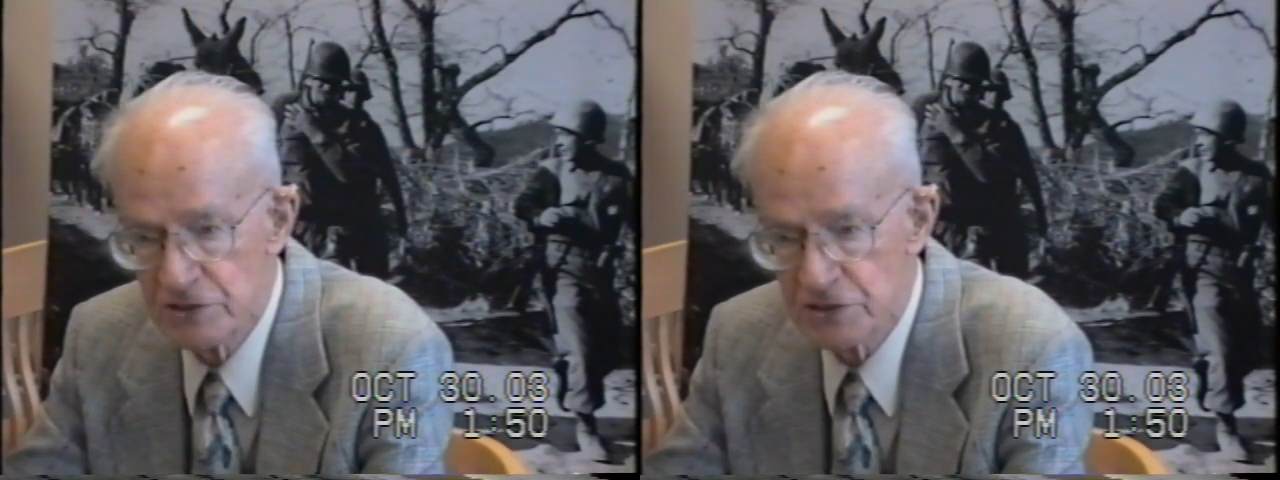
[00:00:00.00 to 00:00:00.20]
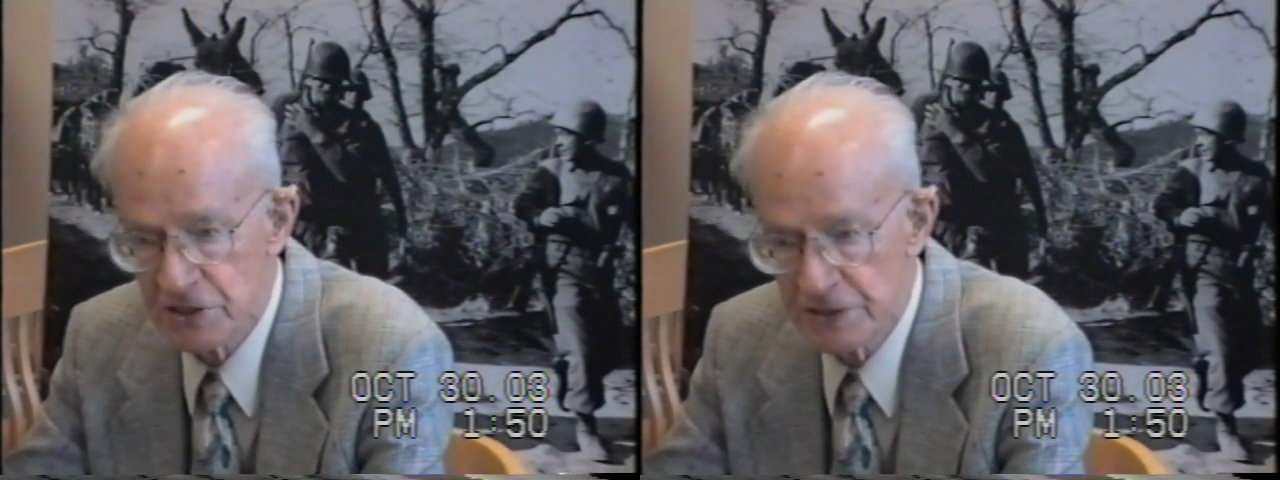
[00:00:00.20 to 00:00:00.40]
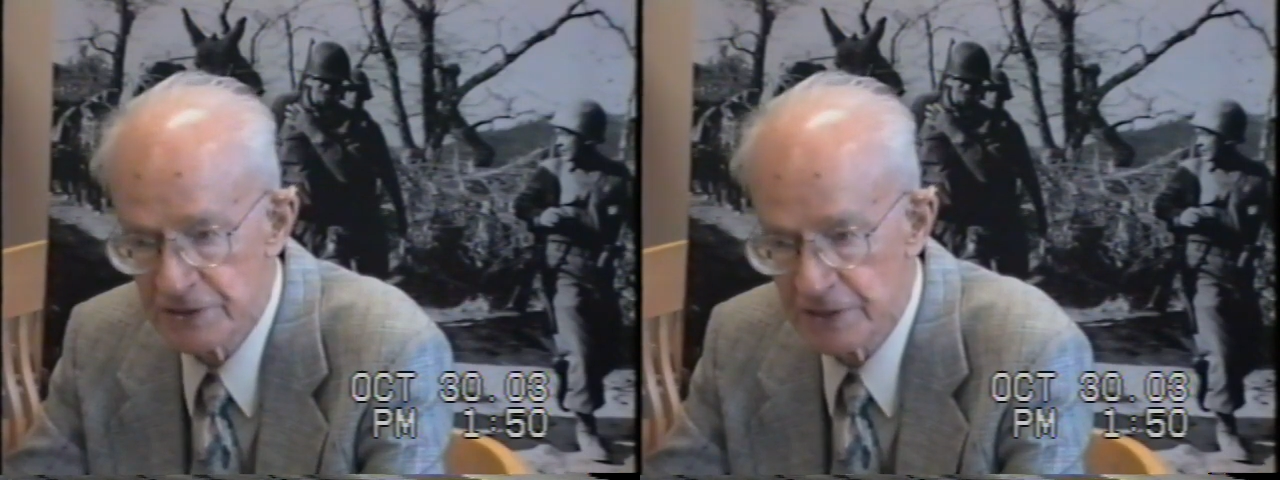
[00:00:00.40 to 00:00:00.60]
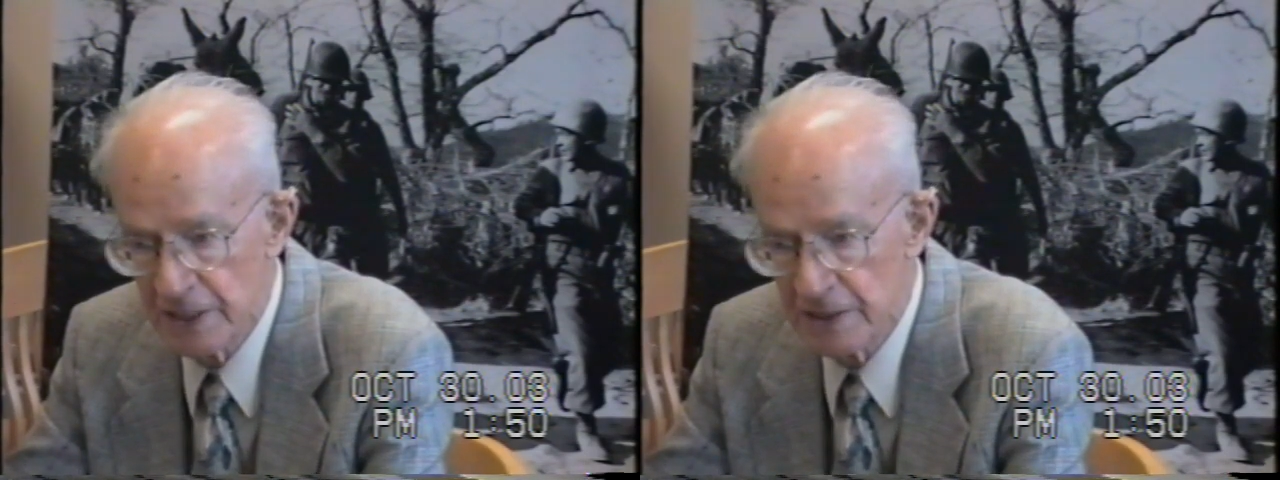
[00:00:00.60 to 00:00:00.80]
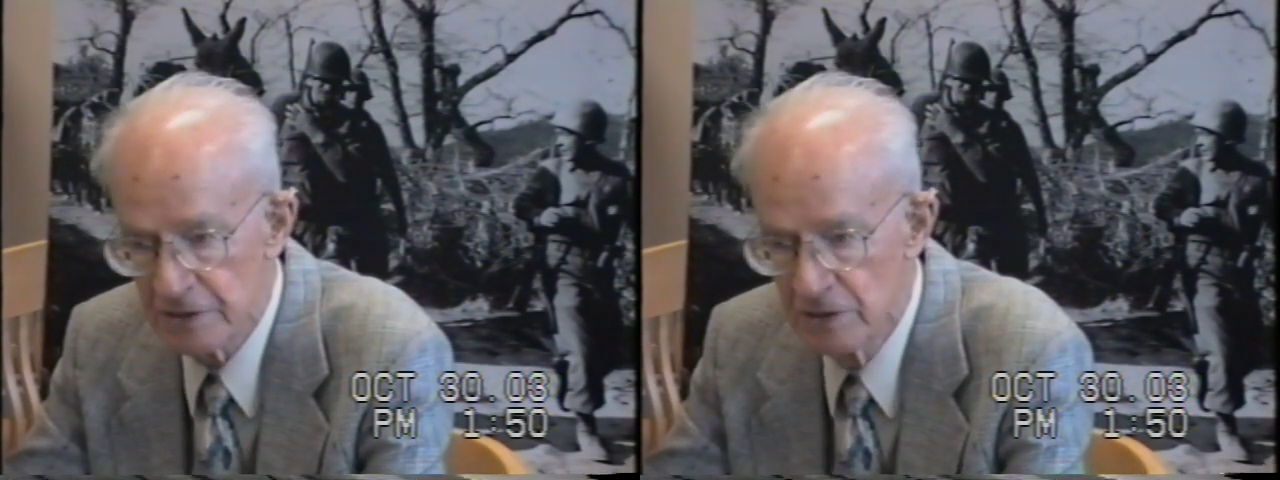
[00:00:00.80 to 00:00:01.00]

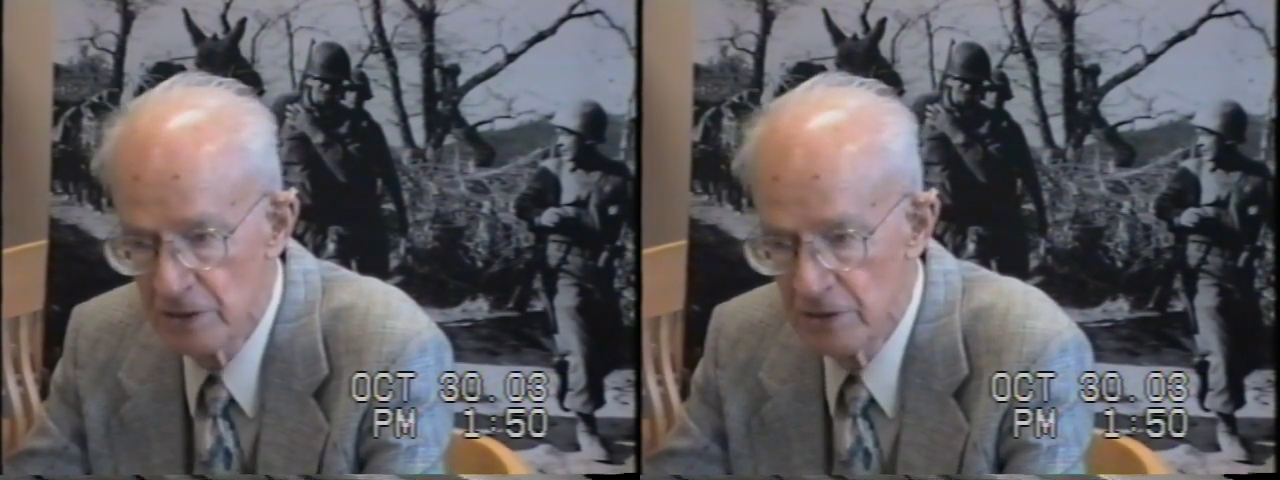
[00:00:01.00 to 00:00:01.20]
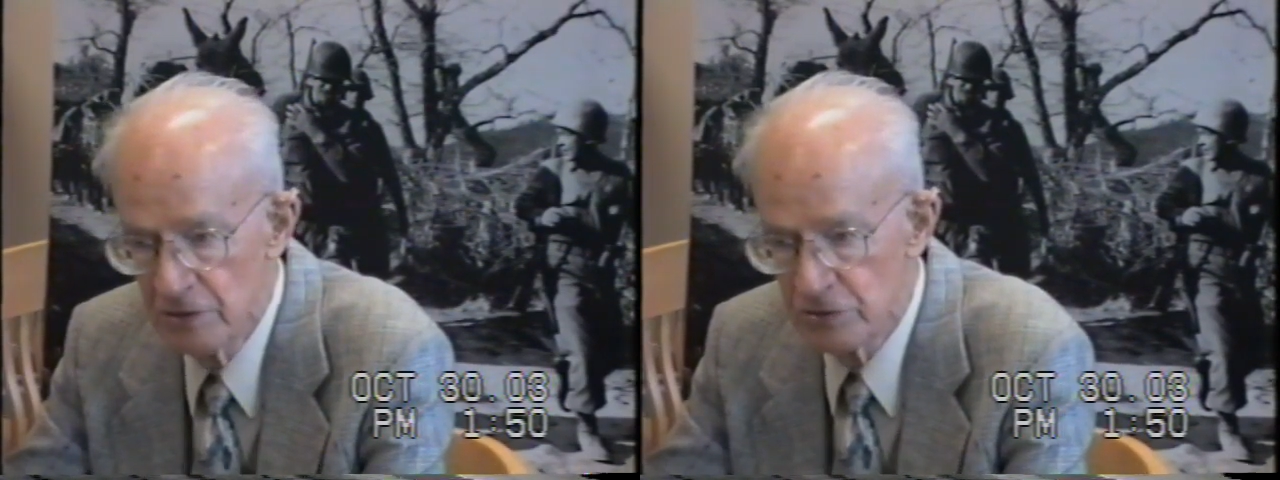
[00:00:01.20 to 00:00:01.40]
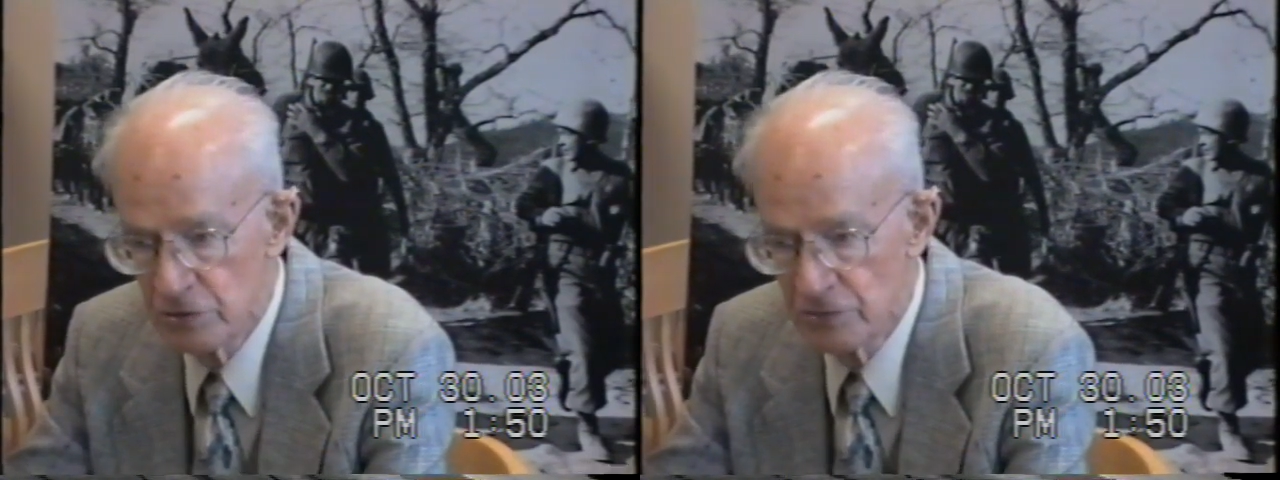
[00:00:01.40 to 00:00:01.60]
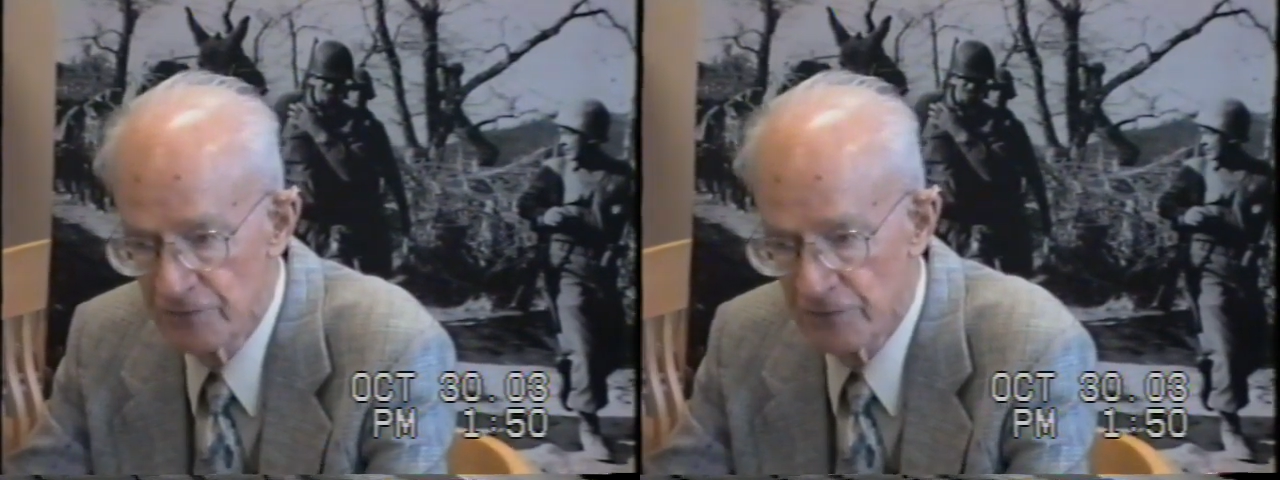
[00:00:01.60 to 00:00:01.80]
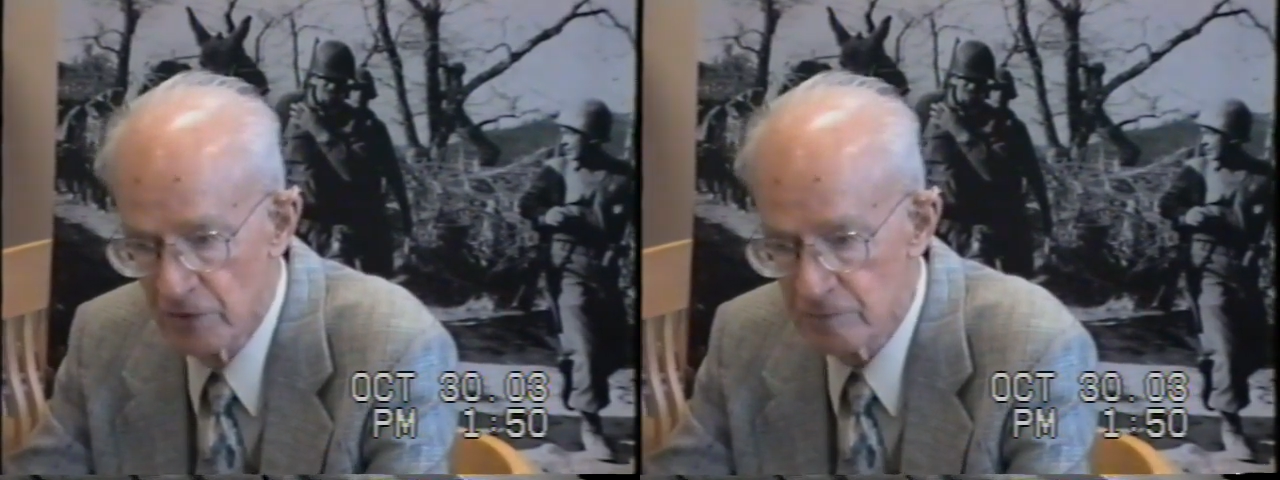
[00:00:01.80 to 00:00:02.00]
suntan
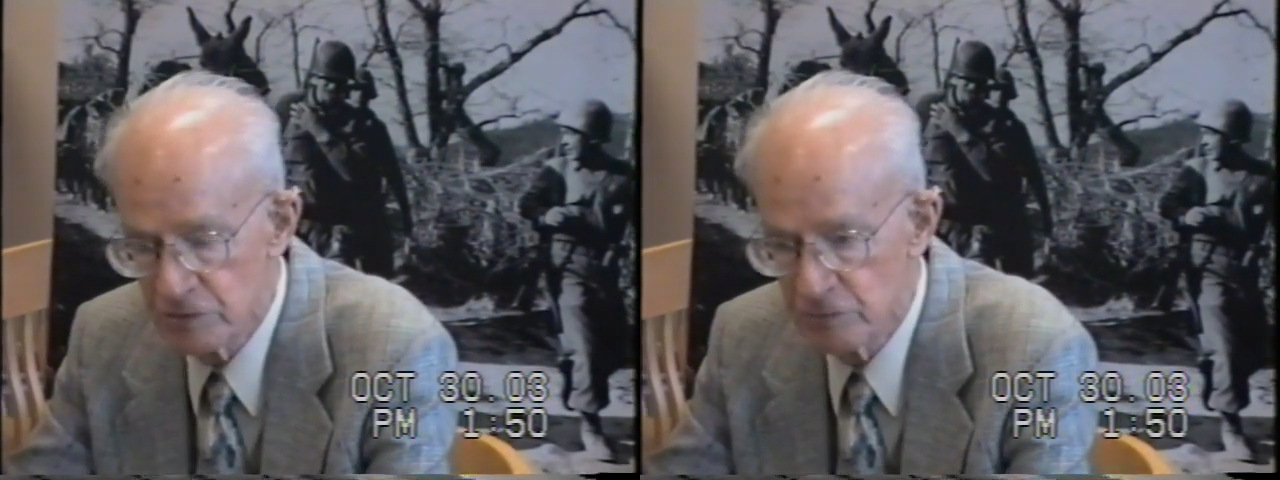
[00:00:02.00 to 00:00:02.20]
uniforms.